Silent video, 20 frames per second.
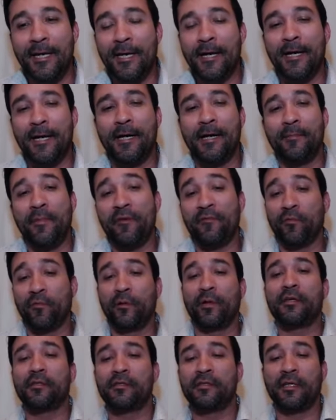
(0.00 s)
Um, everyone
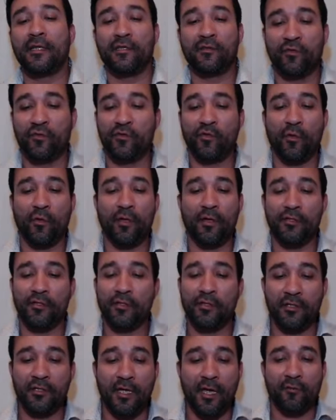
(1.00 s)
else, thanks for joining.
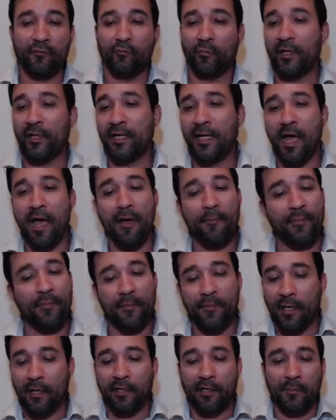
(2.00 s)
Just kind of recap. I'm
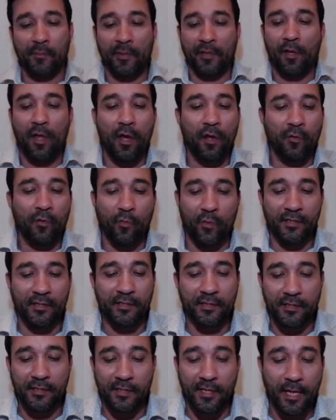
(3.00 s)
not going to be long-winded
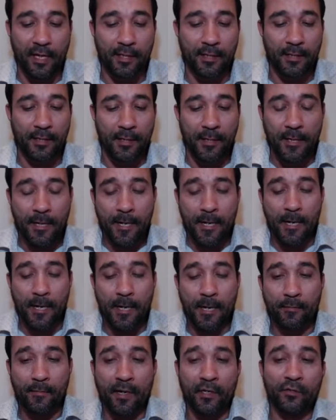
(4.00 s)
tonight.
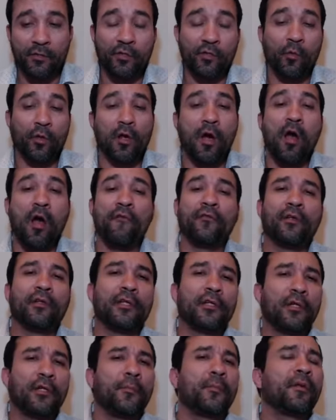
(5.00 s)
Um, I do want to offer a
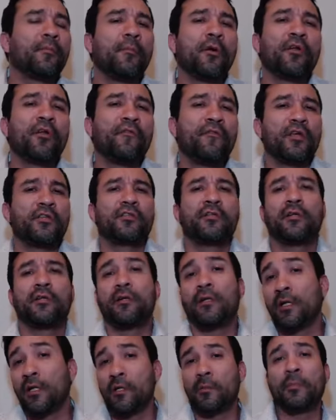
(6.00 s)
little bit of motivation and
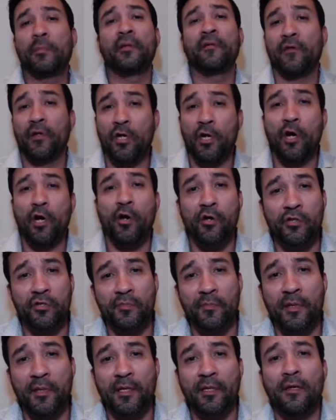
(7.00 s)
a little bit of
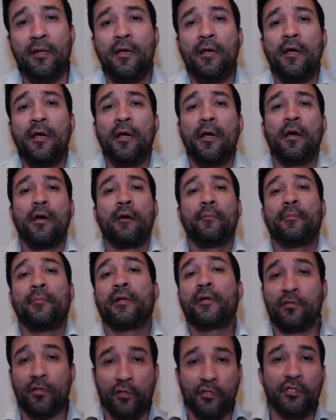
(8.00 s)
encouragement uh,
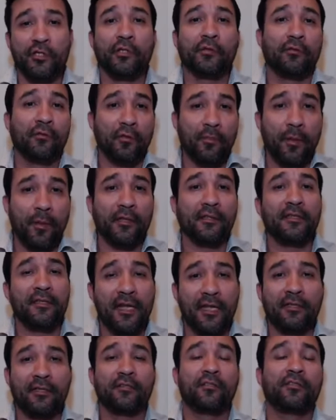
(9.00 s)
because our children are about to
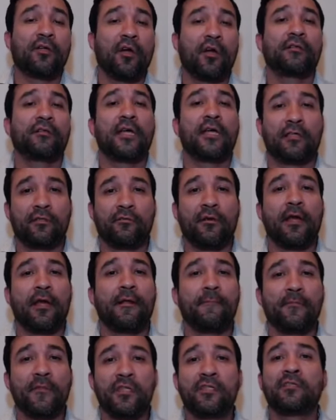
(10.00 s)
take the STAAR test,
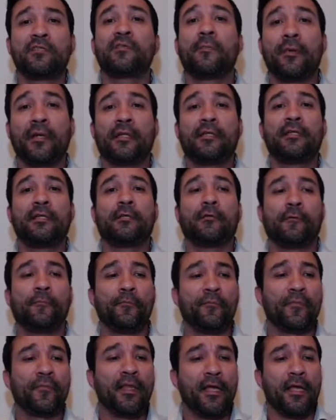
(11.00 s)
right? This is a big deal.
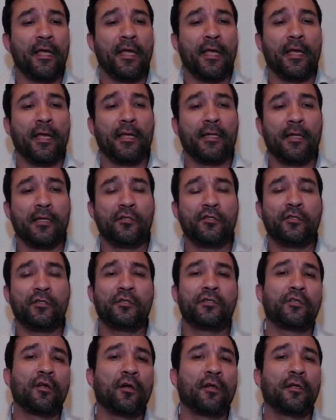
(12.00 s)
And I just
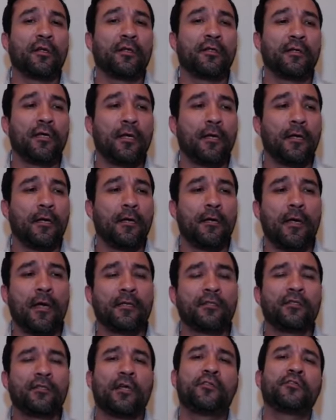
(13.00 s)
started, uh, I,
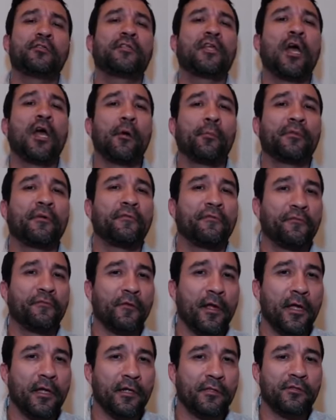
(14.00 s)
I just helped a
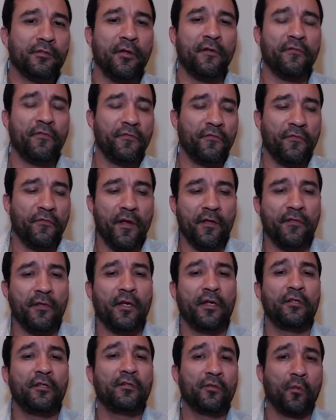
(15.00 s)
friend. So I have a friend that I
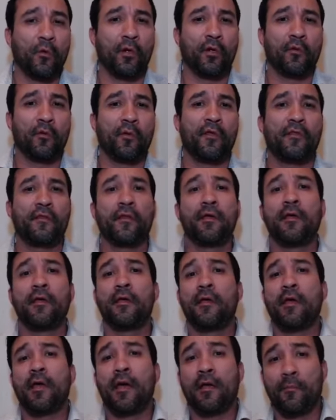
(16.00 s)
used to work with
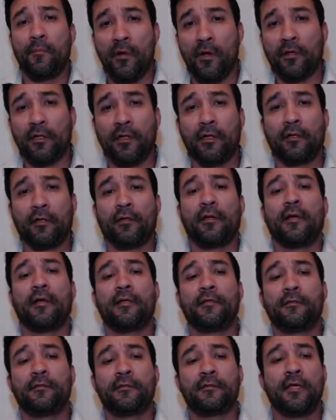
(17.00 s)
at American
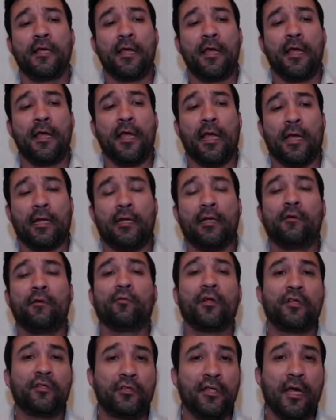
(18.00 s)
Airlines, and he
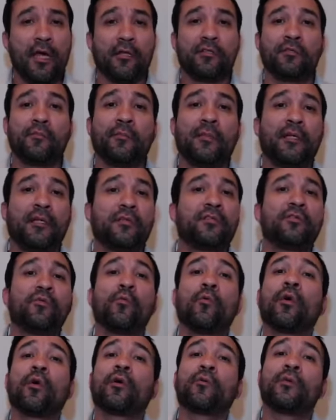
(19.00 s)
reached out to me to
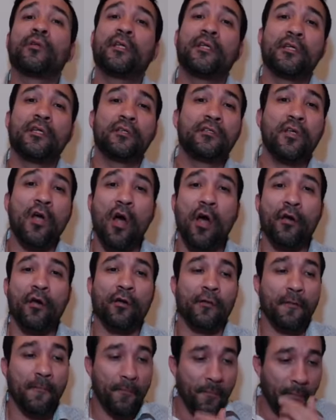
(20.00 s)
work with his
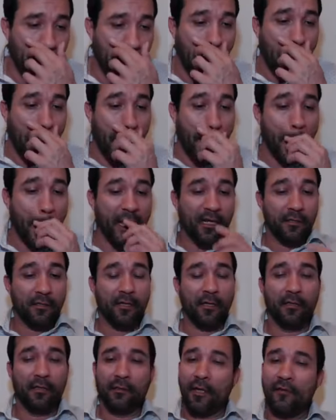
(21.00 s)
daughter and
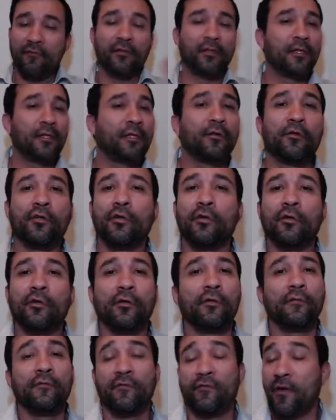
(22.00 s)
a uh, lovely little
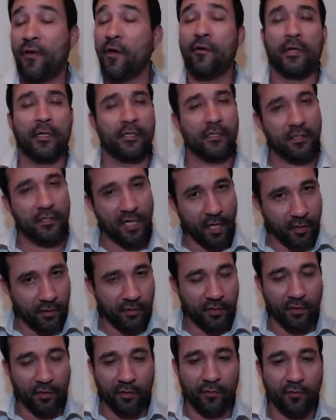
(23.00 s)
girl, very
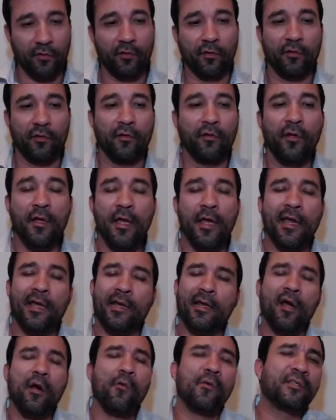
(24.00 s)
intelligent little girl. And I
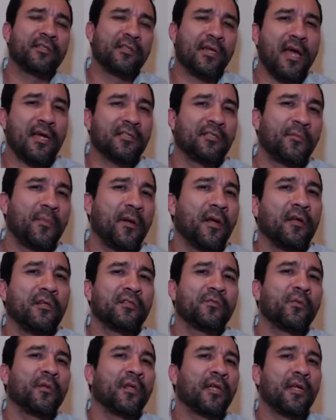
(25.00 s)
always ask
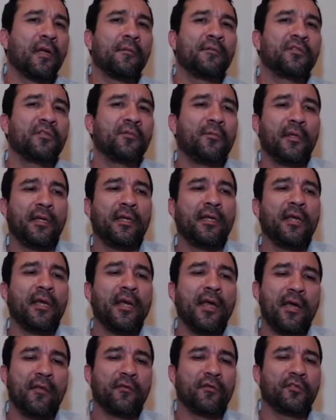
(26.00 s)
parents when they come to me
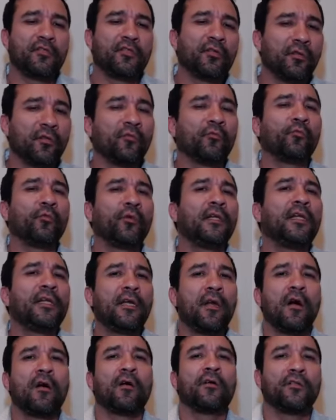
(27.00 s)
and their children really
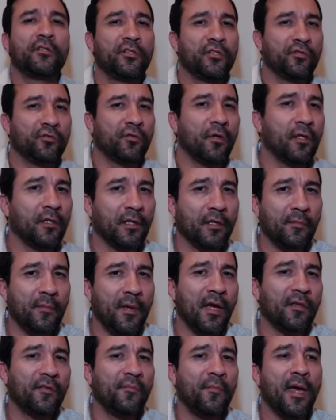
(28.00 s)
aren't struggling
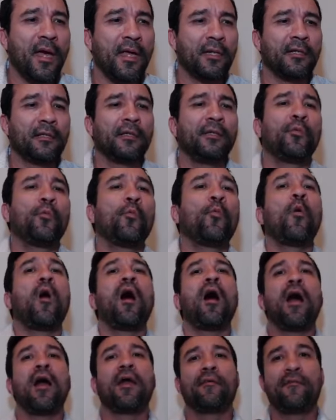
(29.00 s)
mathematically
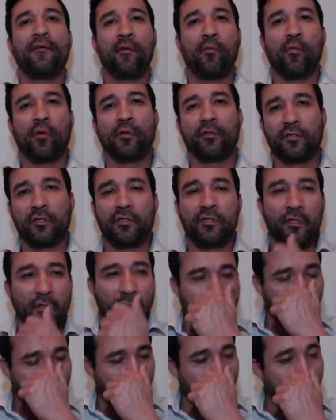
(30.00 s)
why they want to
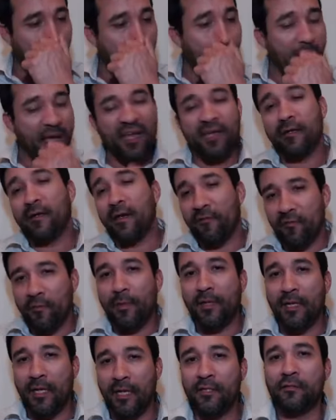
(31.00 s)
tutor. And
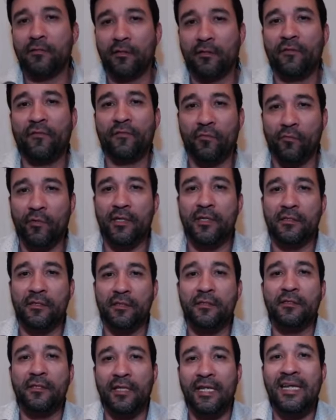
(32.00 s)
everybody has their different
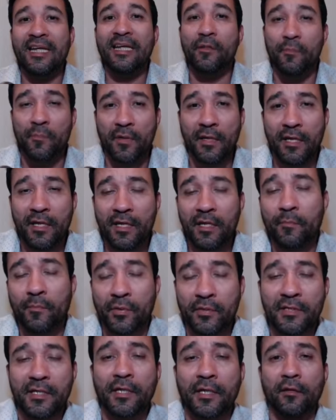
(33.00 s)
reasons, and he, he
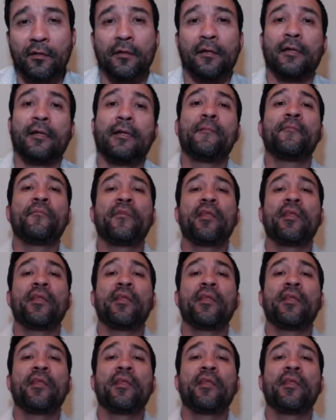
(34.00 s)
particularly